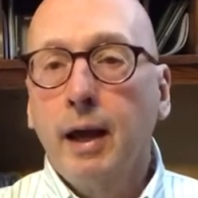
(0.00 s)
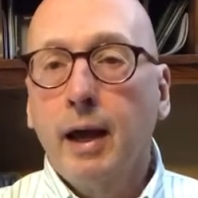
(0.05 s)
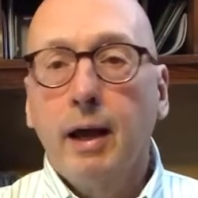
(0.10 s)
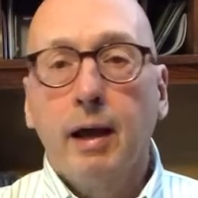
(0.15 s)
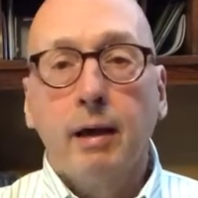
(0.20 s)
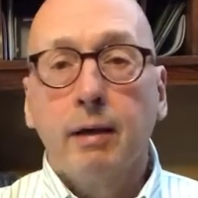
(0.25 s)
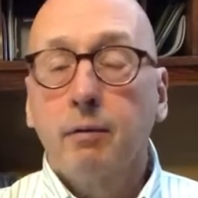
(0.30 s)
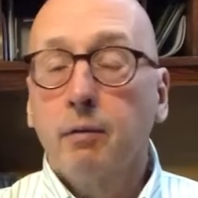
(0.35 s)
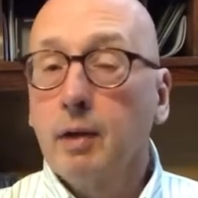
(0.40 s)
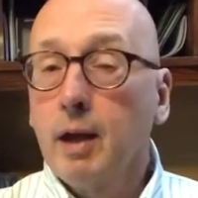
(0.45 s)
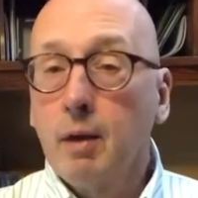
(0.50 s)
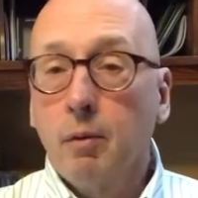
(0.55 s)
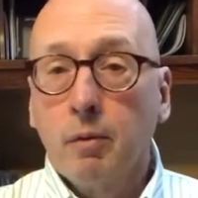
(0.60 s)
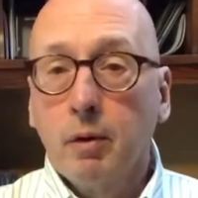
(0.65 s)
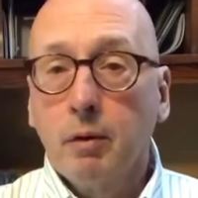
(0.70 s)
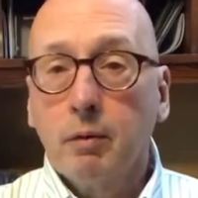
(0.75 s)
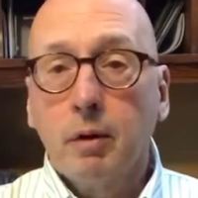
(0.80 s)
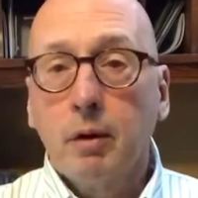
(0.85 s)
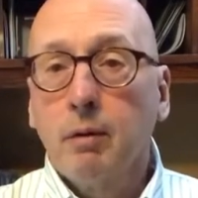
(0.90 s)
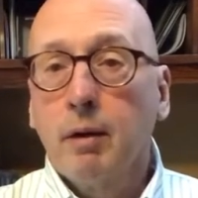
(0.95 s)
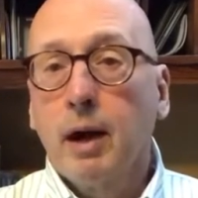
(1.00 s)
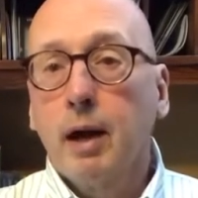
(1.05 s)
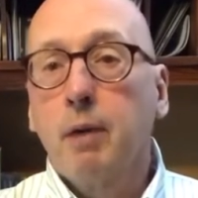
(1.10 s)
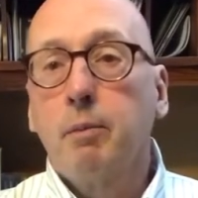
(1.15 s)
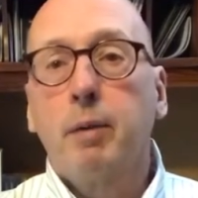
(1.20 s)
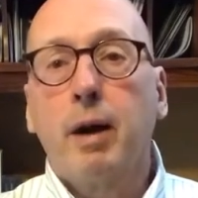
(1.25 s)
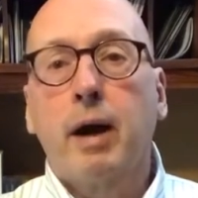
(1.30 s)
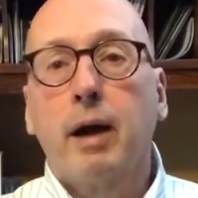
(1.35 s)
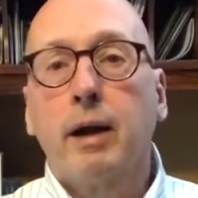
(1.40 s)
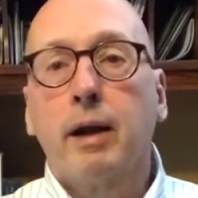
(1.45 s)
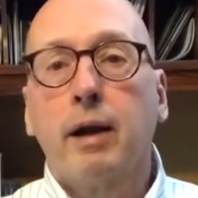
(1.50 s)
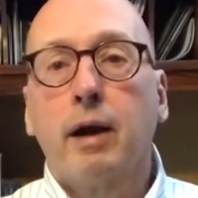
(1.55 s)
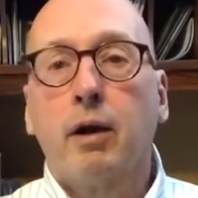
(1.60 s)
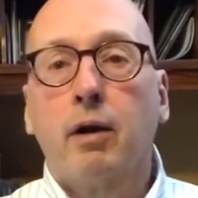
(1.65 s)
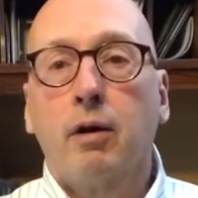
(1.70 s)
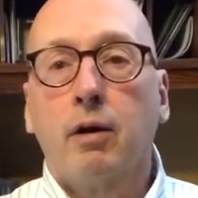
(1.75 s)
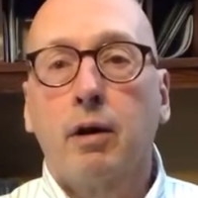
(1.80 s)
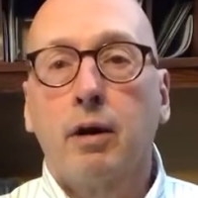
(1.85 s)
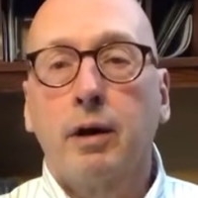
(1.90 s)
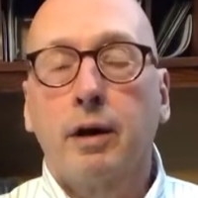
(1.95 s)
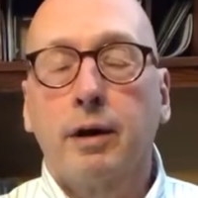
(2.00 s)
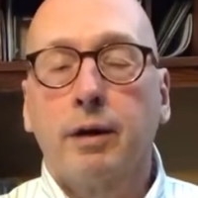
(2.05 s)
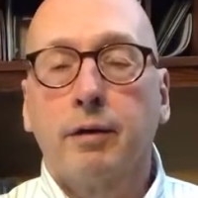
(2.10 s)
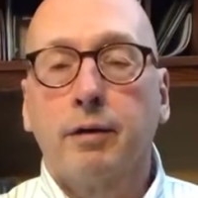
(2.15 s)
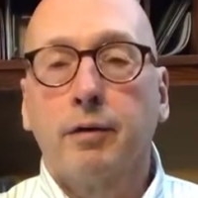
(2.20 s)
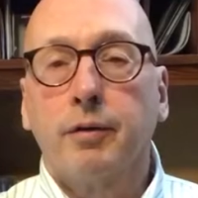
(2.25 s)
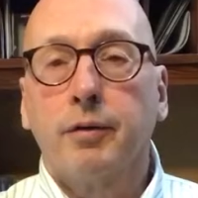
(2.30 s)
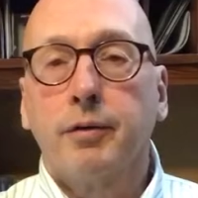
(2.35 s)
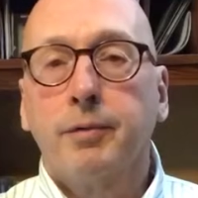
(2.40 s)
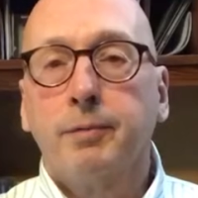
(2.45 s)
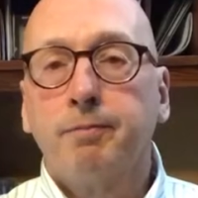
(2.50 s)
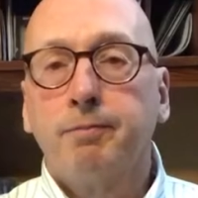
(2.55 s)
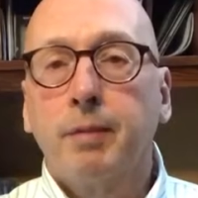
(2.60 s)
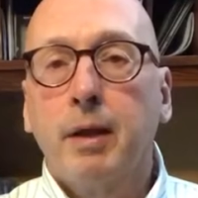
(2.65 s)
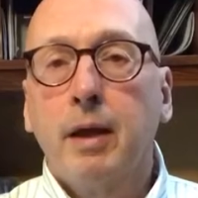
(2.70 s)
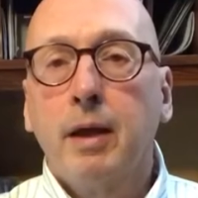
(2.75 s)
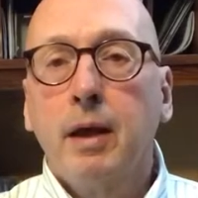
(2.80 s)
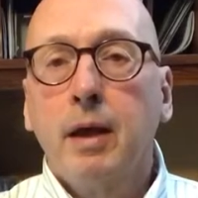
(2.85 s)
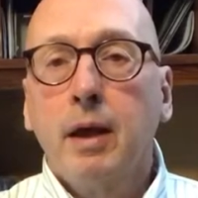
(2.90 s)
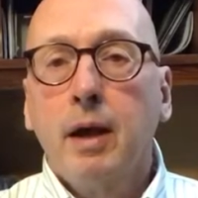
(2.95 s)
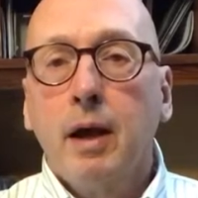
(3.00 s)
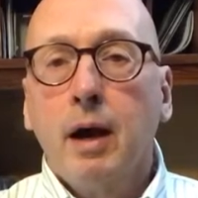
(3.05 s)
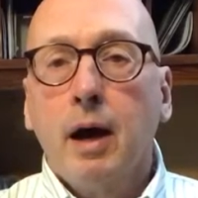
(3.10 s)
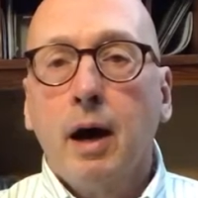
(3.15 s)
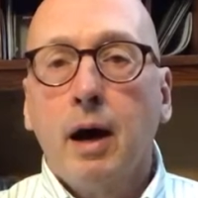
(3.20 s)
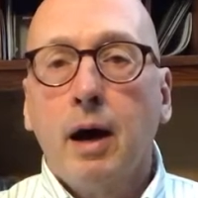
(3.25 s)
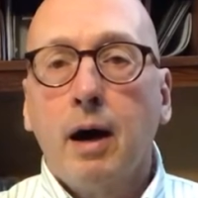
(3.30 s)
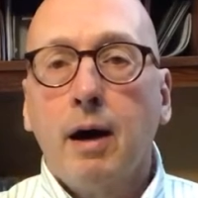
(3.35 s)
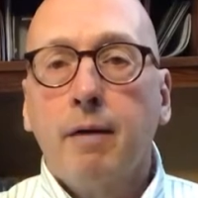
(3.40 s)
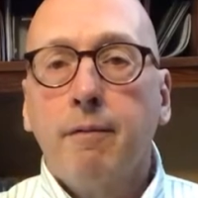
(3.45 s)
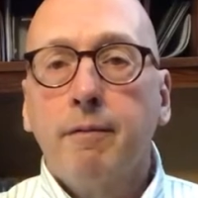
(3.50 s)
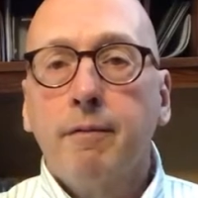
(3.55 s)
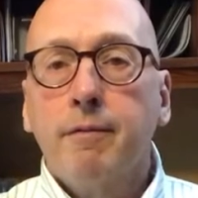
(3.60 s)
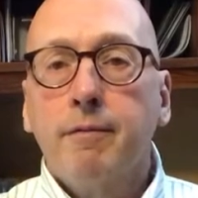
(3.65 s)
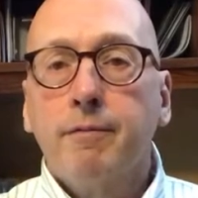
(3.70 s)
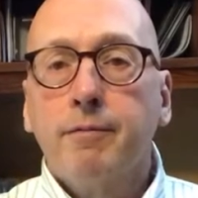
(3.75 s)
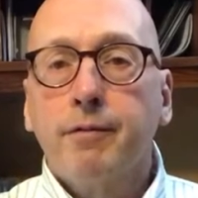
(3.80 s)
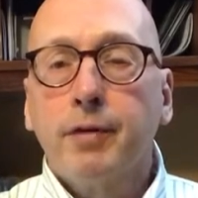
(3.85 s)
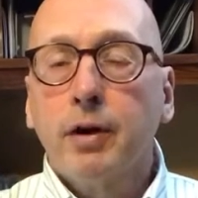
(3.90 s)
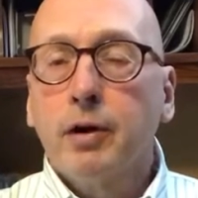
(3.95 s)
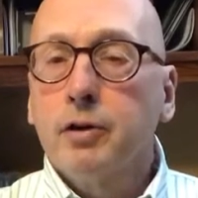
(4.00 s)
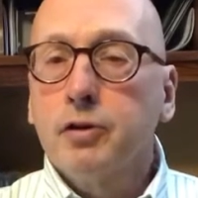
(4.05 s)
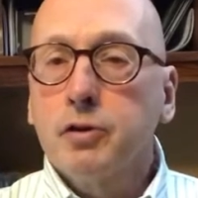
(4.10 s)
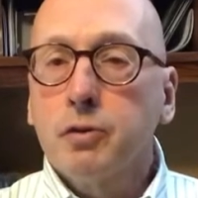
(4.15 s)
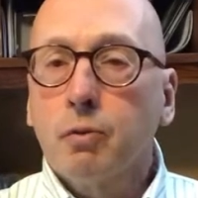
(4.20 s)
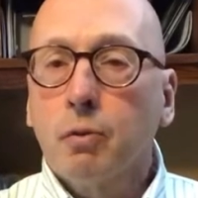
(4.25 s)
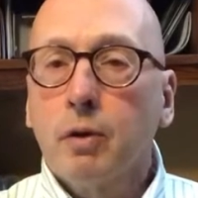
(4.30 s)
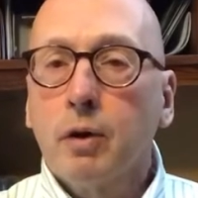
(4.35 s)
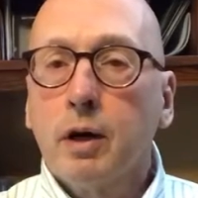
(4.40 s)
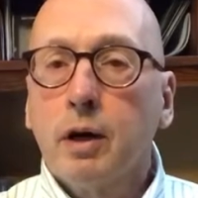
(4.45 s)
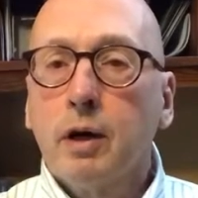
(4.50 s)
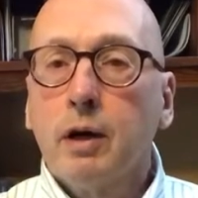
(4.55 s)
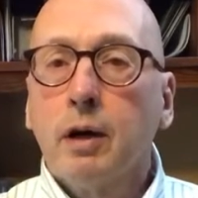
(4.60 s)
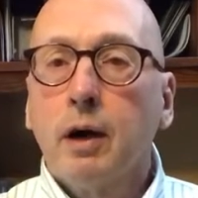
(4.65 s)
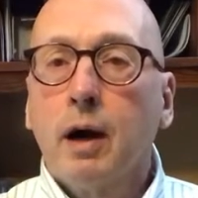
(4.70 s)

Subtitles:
and what we write about in our articles. First, we